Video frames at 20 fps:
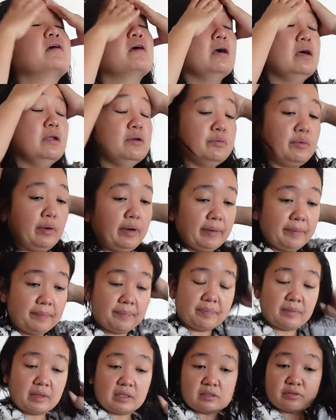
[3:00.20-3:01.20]
Anyway,
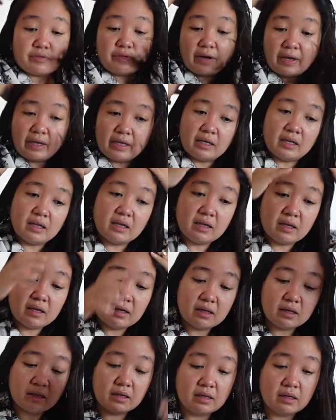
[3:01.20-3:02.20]
that's fine.
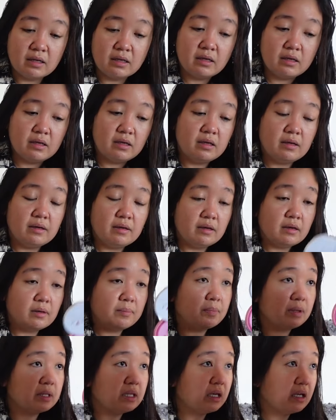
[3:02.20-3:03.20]

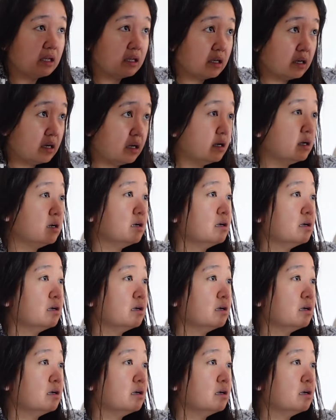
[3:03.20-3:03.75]
Patingin nga.